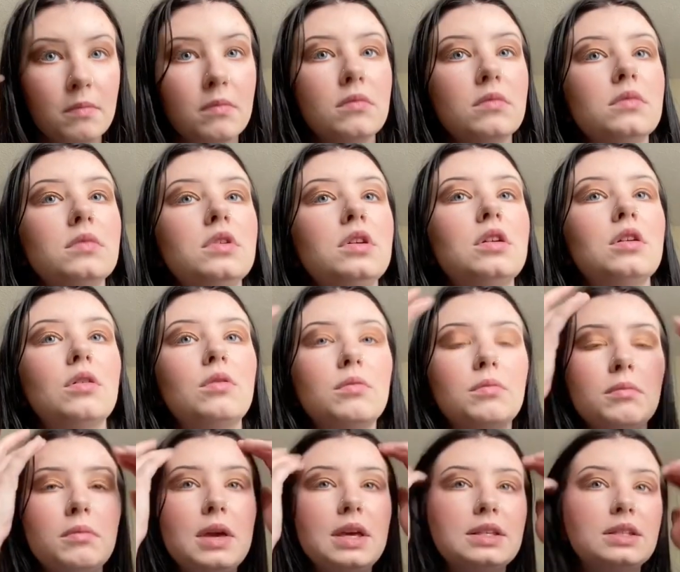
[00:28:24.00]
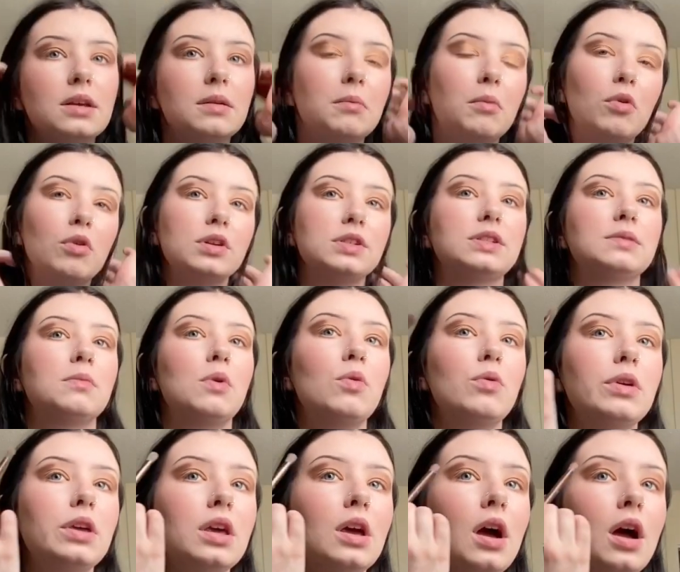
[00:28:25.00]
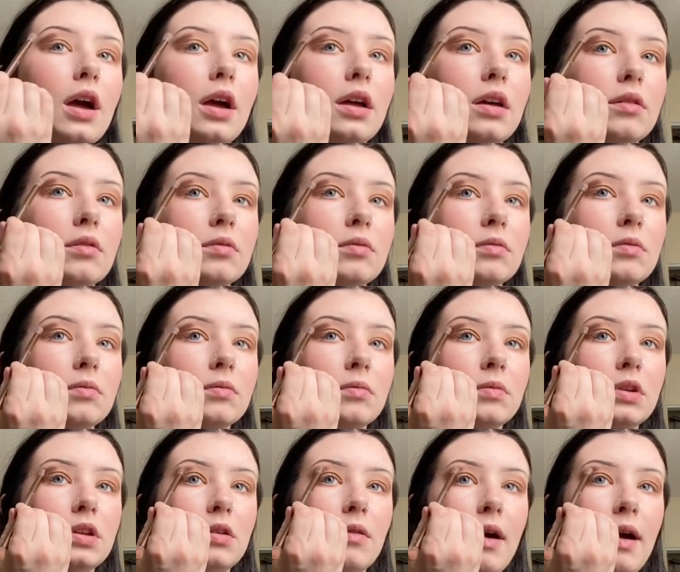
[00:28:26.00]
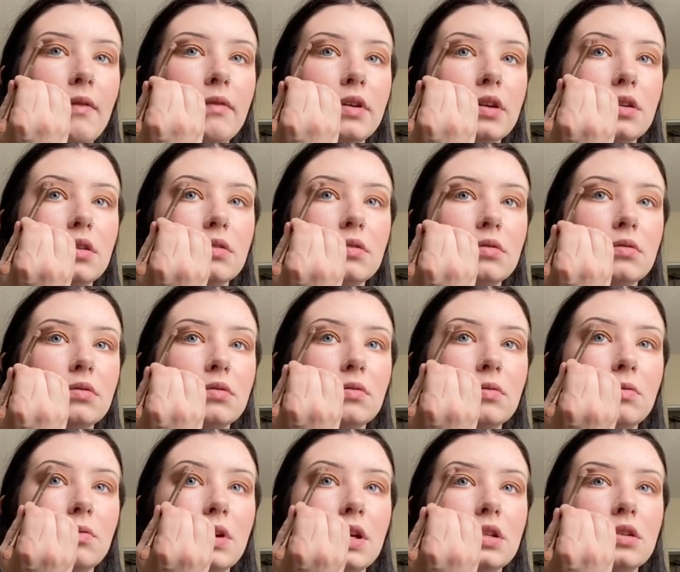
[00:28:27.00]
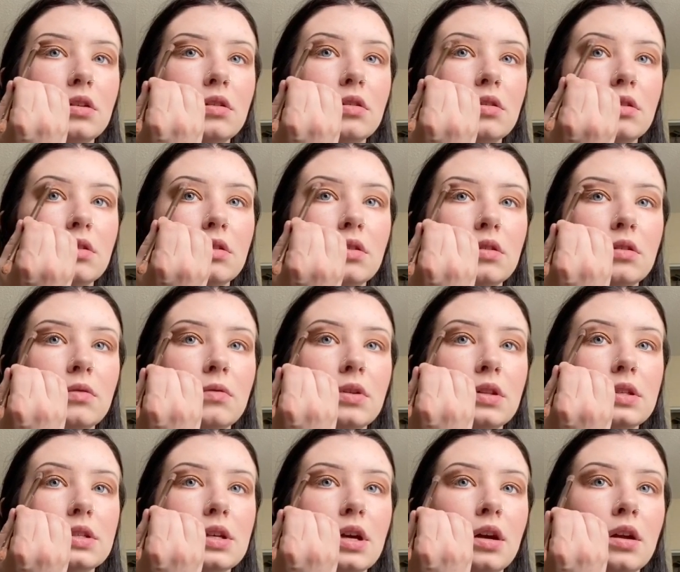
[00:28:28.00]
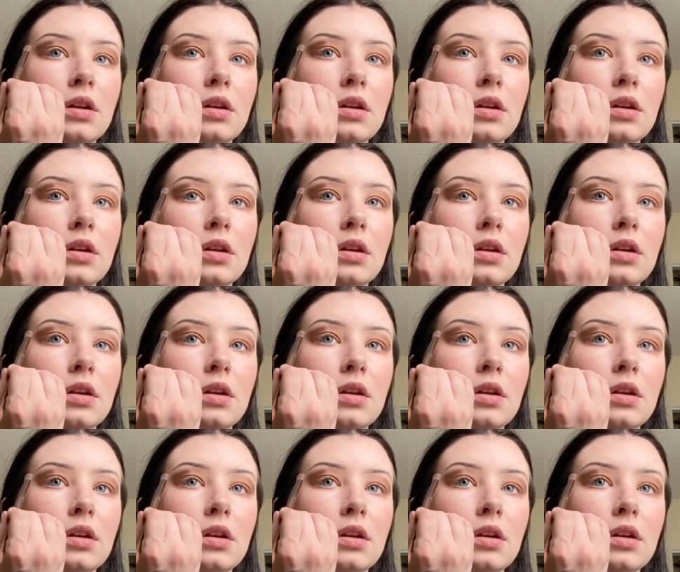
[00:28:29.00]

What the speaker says: you know, makes it more smoky eye when you have it way darker on the one side.